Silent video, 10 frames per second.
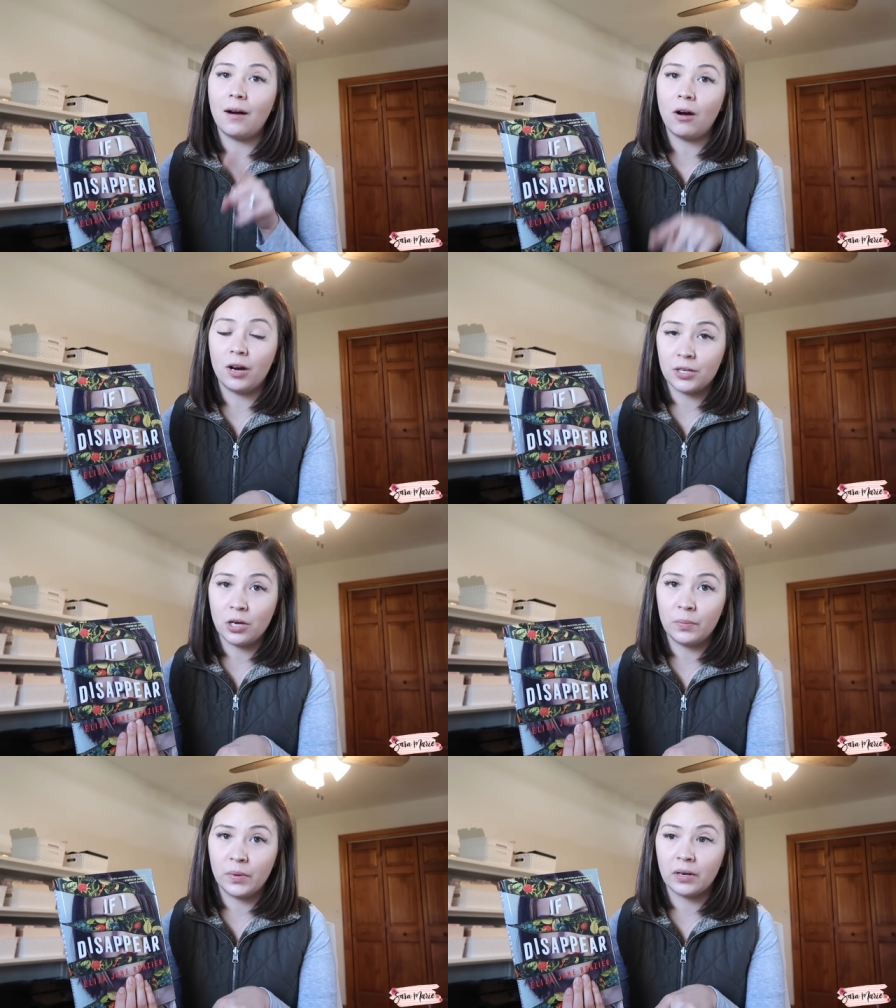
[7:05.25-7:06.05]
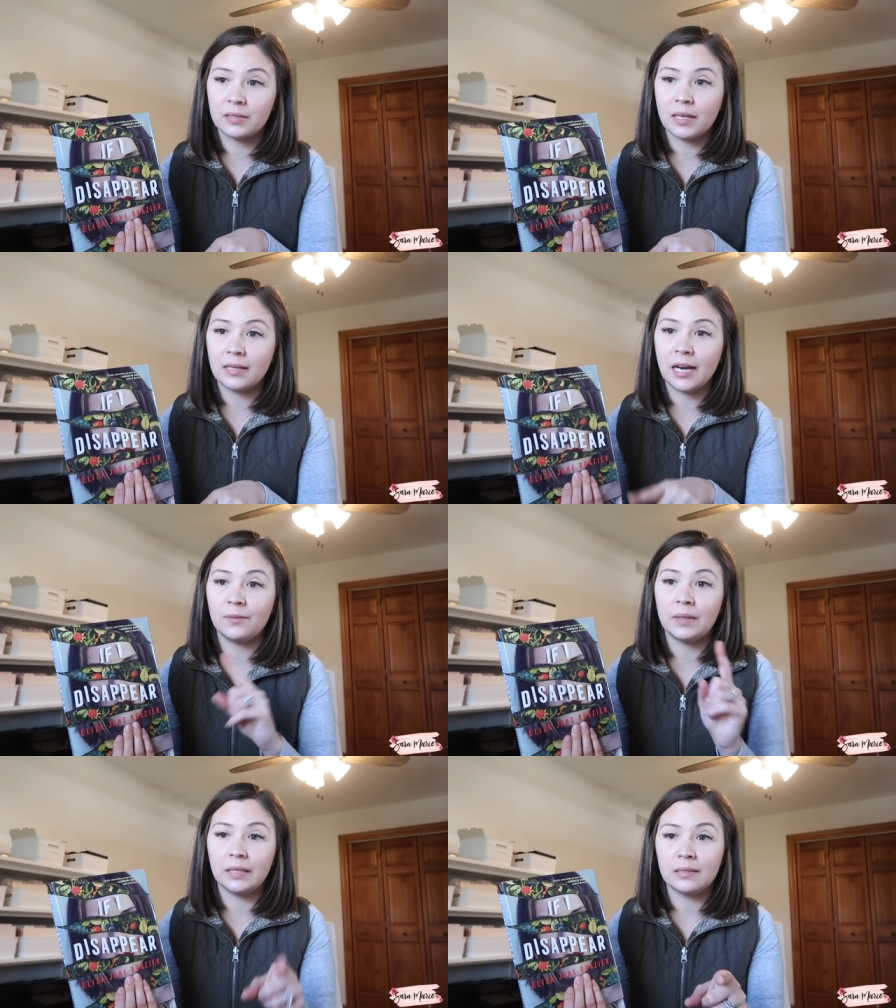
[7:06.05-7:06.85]
audiobooks that I've
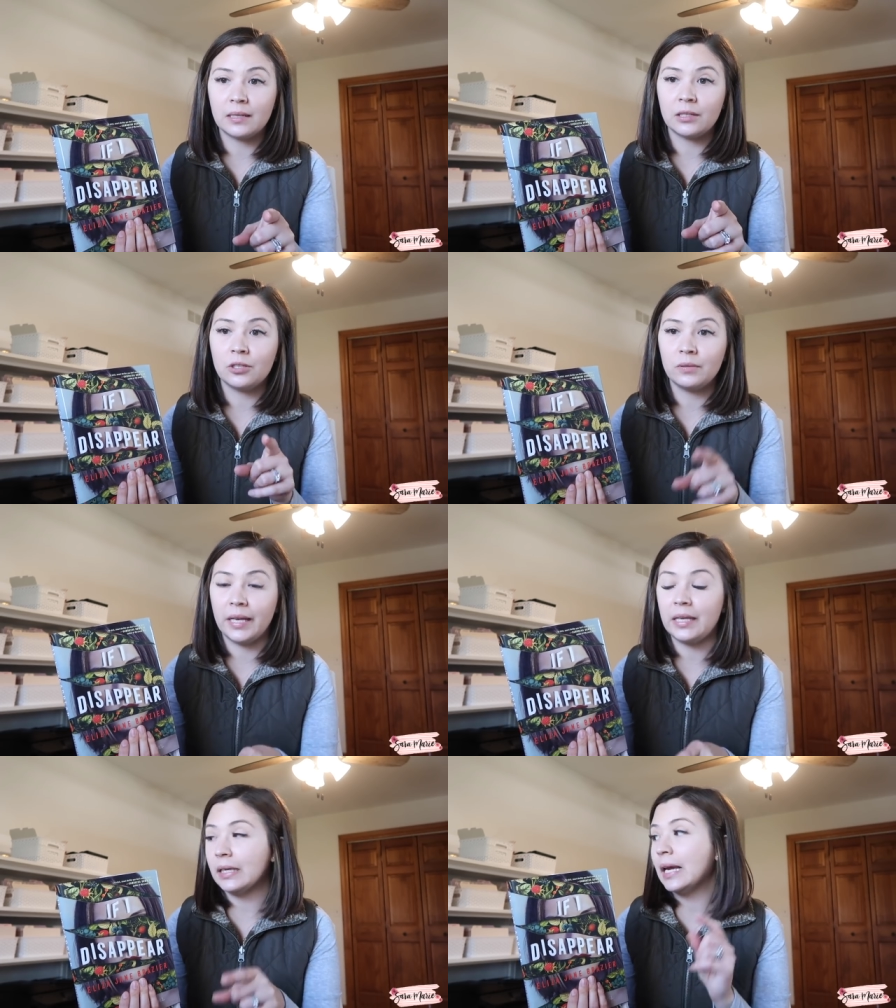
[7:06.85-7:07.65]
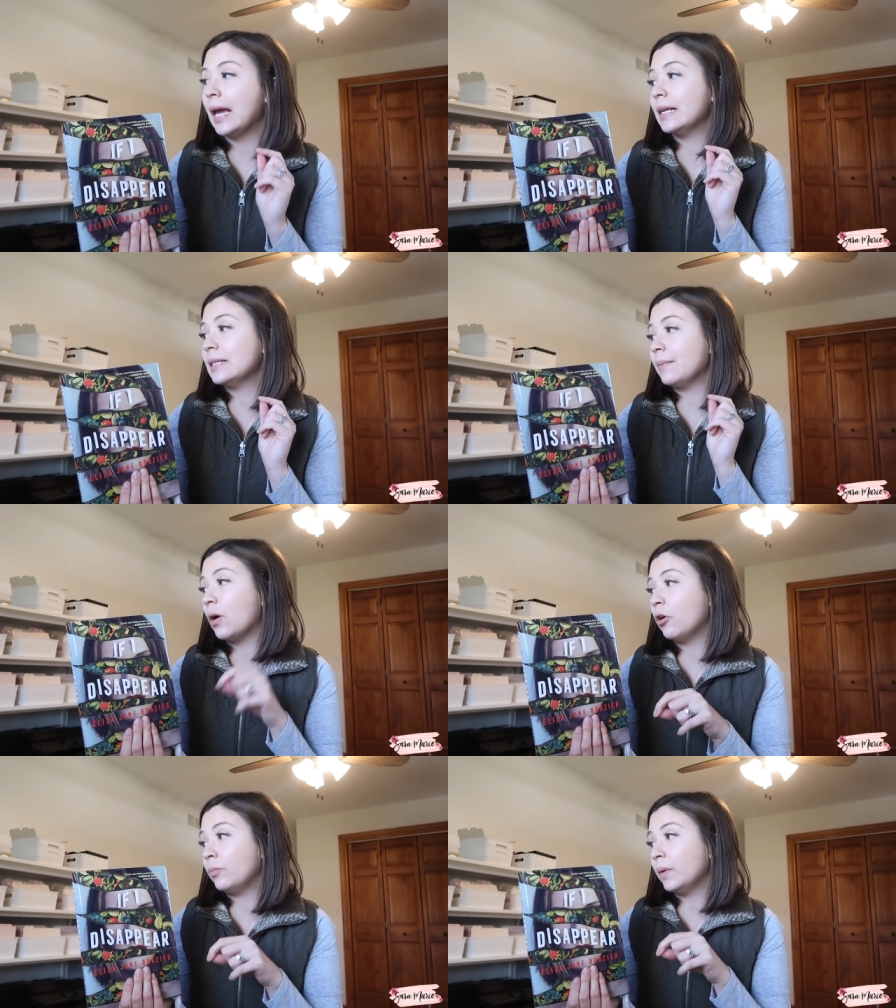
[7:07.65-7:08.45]
been listening to lately and I'm
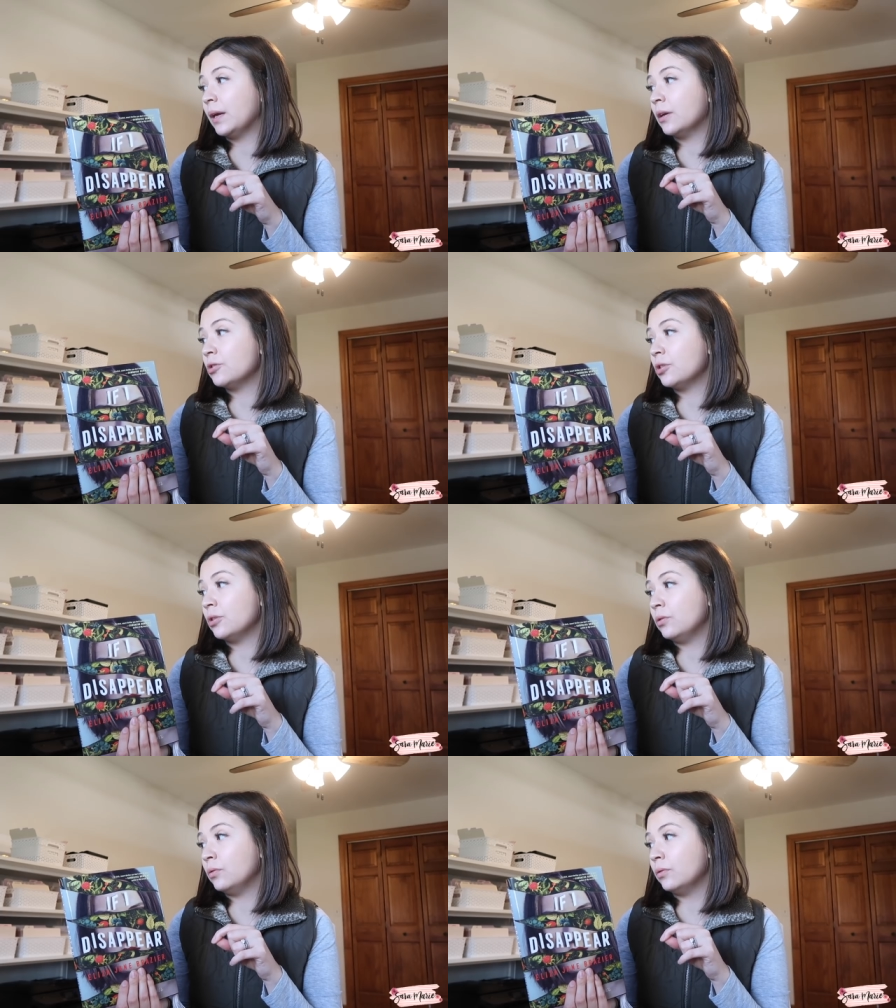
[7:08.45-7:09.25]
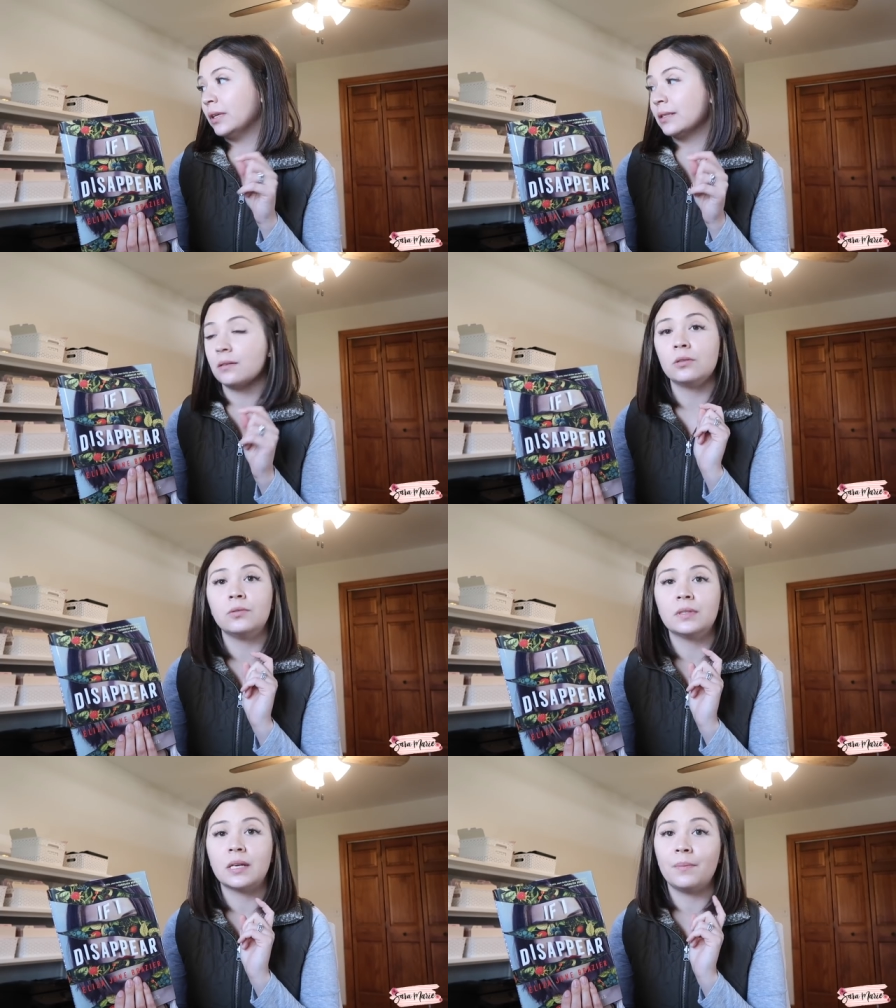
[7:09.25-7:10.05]
hoping to listen
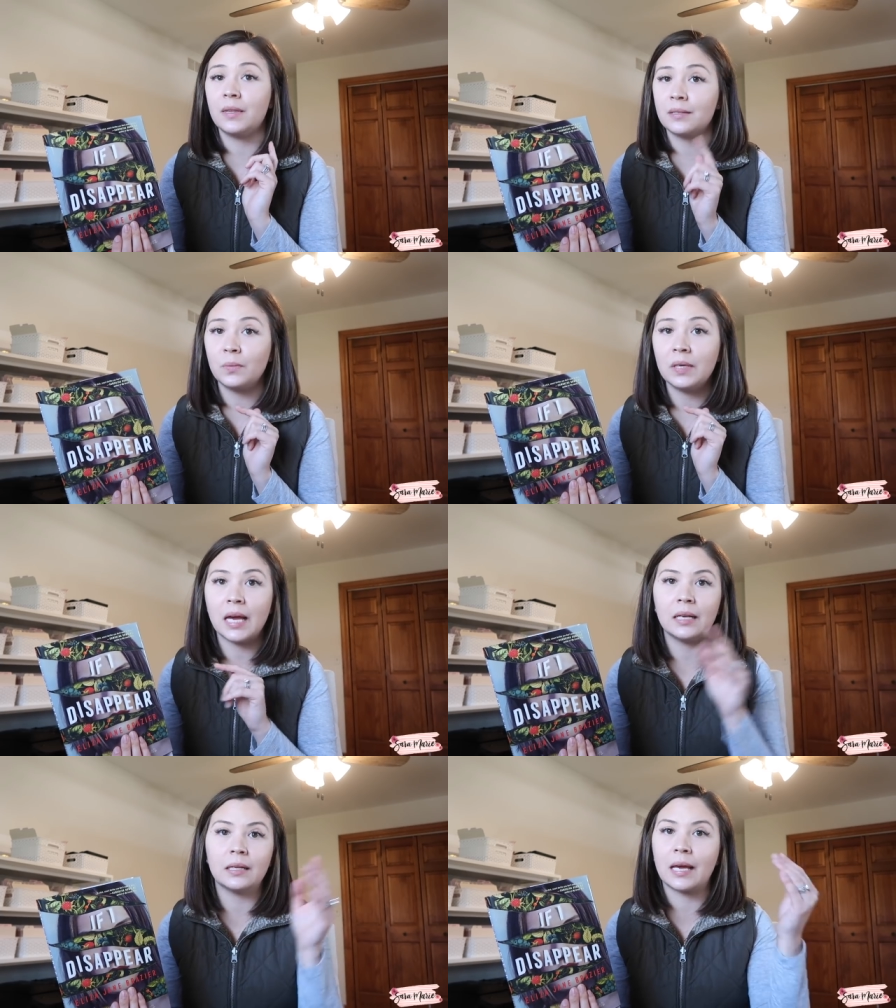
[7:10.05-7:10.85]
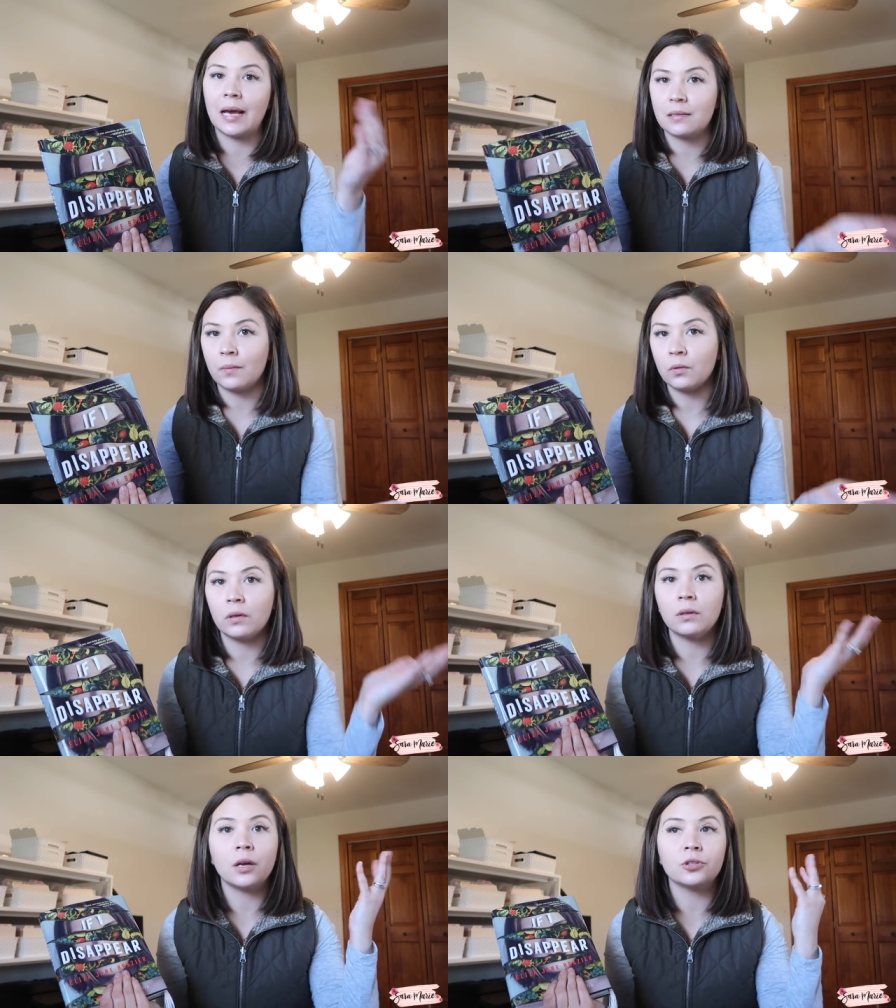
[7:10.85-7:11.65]
to some this weekend like as I'm doing
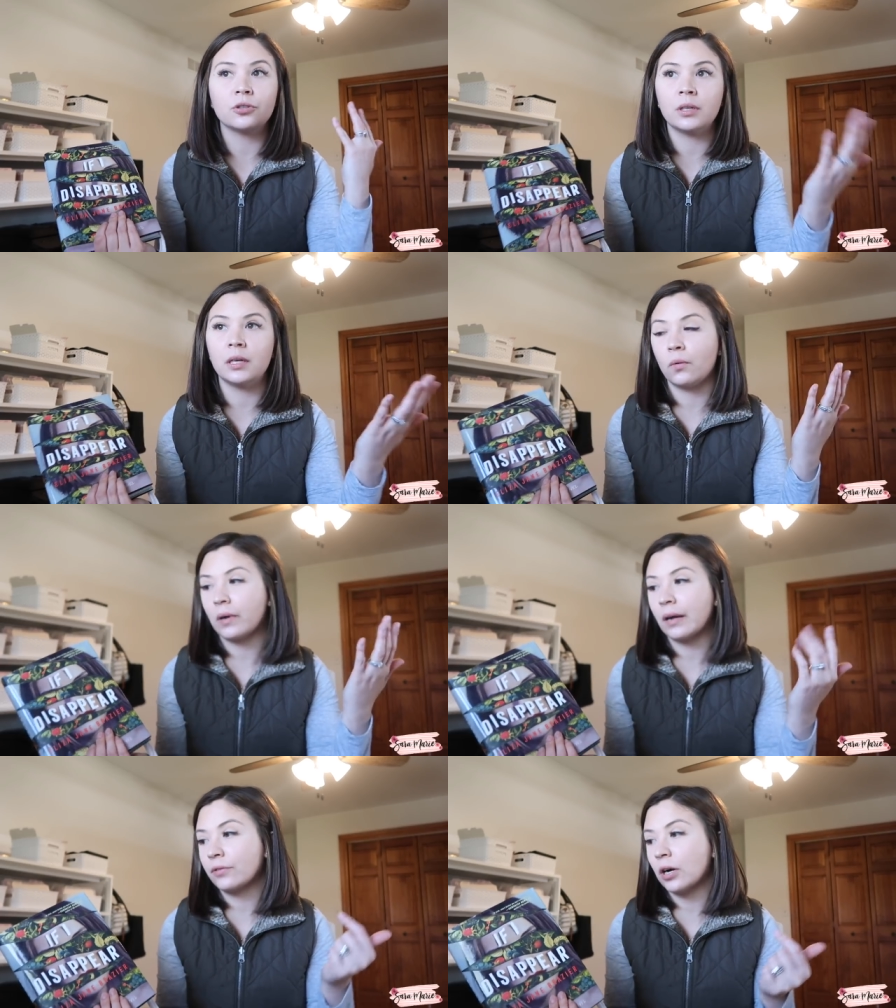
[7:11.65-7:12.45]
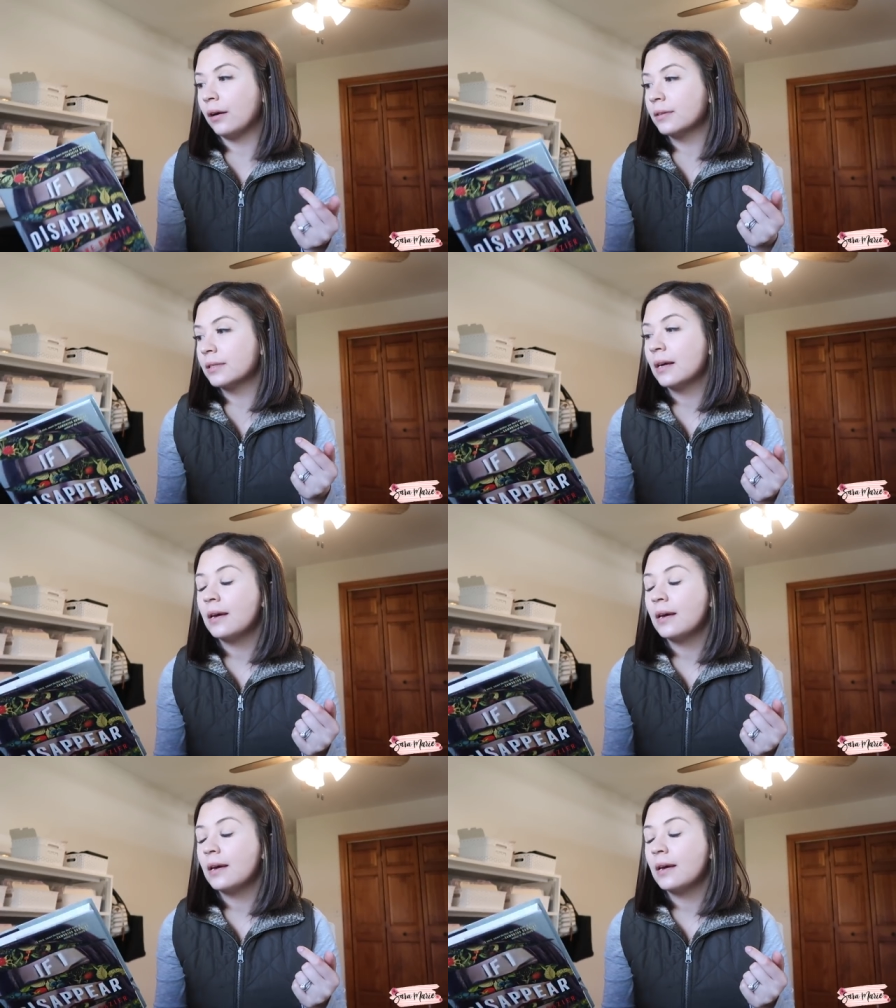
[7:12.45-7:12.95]
laundry or whatever else.